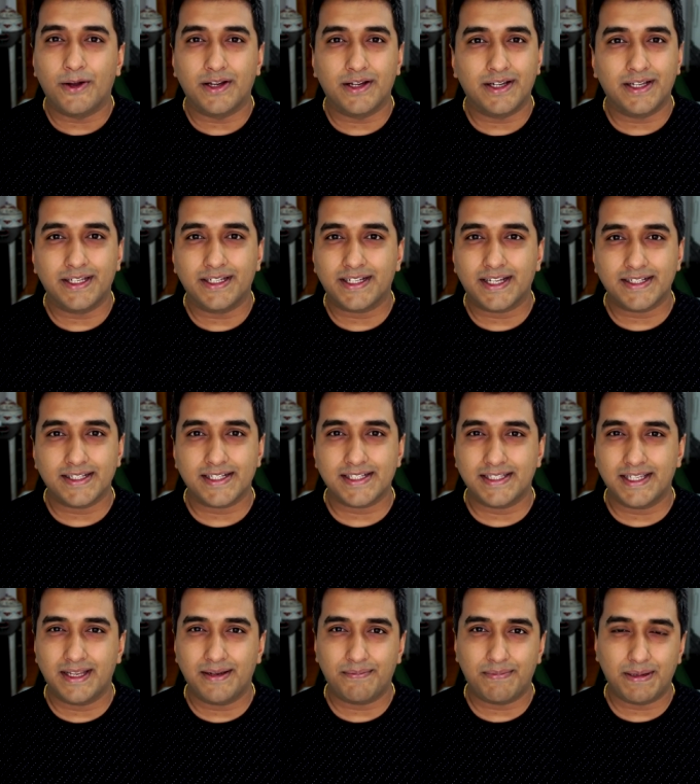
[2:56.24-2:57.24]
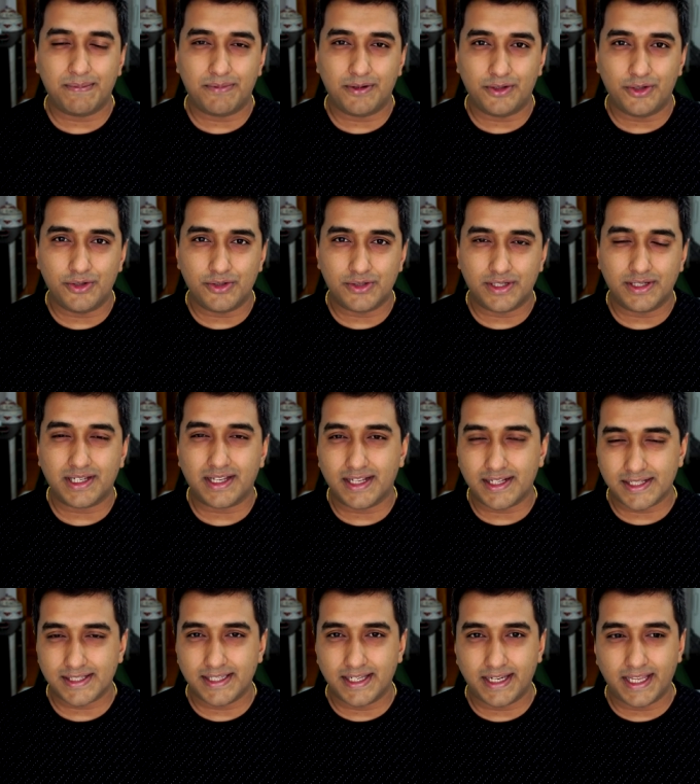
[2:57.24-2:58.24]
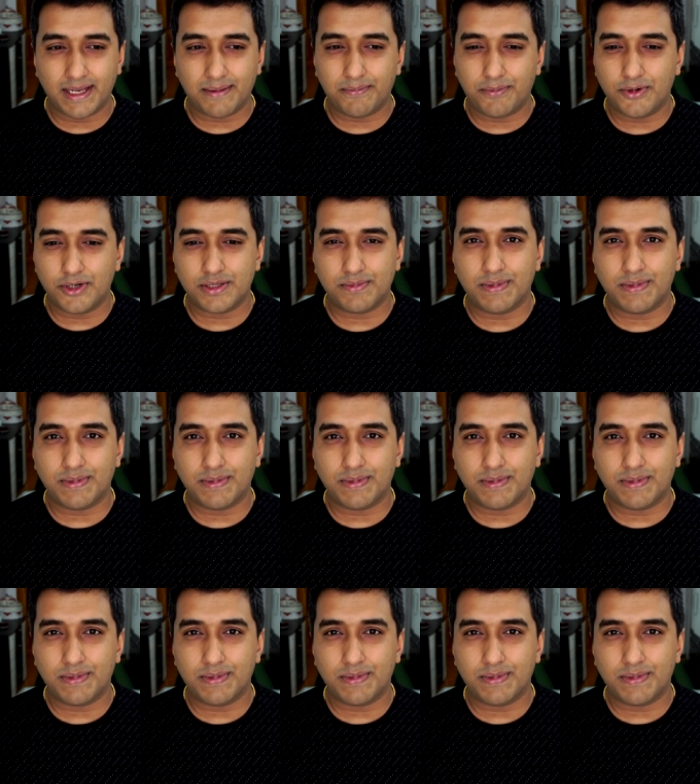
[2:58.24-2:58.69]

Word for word: Uh, in Kazakhstan, people in Kazakhstan airports,